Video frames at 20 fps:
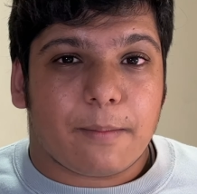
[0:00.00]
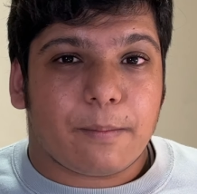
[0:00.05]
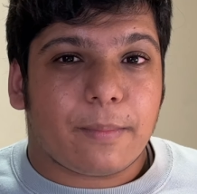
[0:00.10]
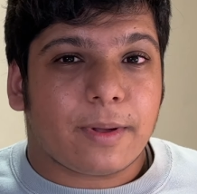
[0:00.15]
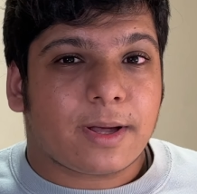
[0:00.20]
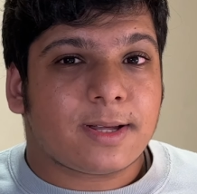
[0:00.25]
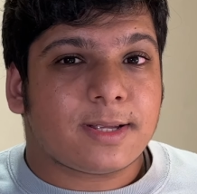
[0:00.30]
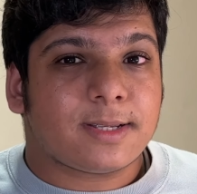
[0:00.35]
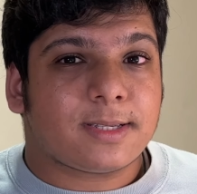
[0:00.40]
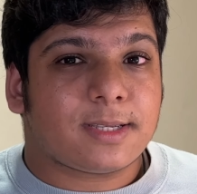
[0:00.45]

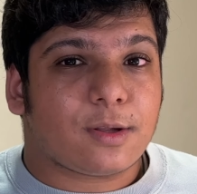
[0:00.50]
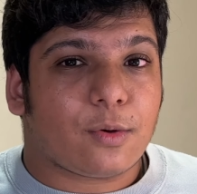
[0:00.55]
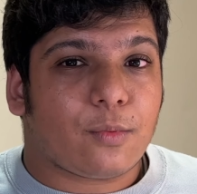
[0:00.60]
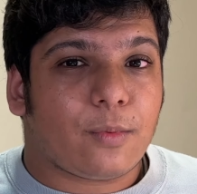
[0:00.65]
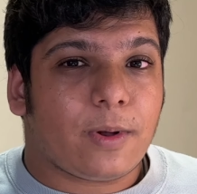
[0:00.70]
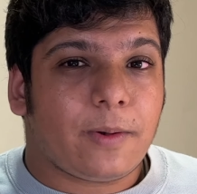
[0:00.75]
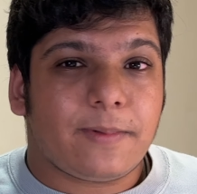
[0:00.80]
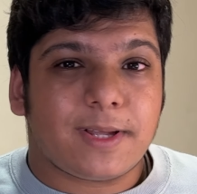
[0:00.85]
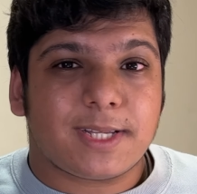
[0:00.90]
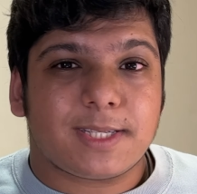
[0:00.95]
because
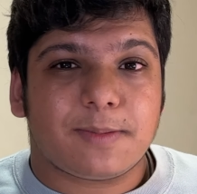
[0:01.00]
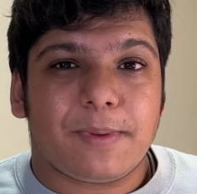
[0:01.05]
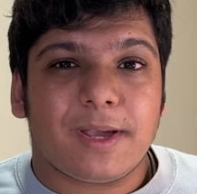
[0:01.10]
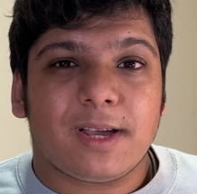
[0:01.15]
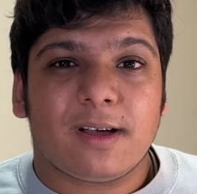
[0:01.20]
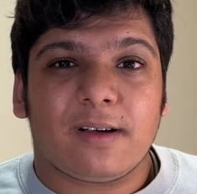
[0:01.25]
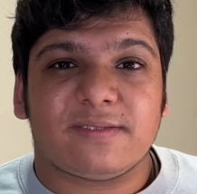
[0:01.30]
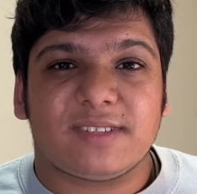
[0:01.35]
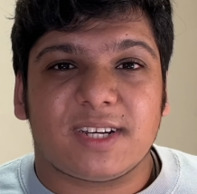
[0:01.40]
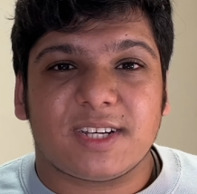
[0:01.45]
when we
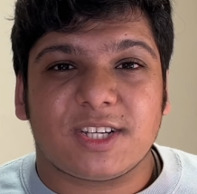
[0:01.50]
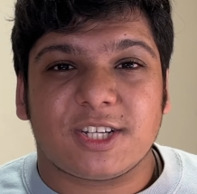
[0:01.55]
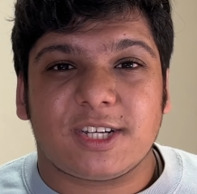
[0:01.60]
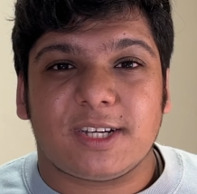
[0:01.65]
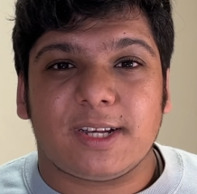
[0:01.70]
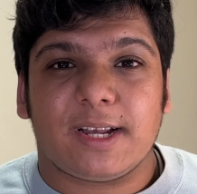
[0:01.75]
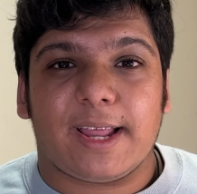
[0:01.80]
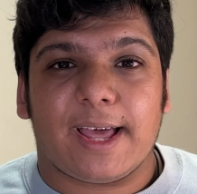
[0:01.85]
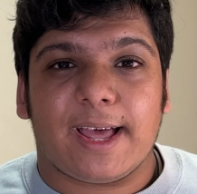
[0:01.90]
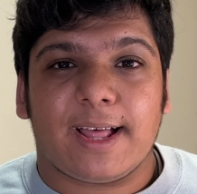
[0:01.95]
speak of
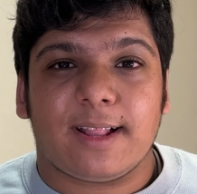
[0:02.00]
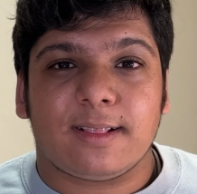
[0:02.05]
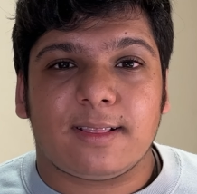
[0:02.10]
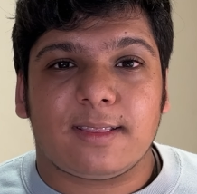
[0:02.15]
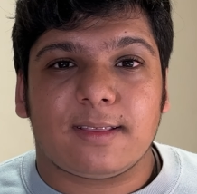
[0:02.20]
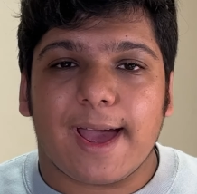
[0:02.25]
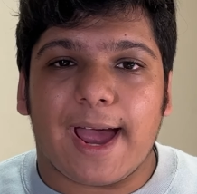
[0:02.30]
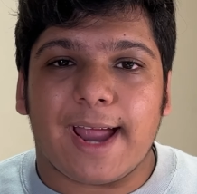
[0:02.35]
digital health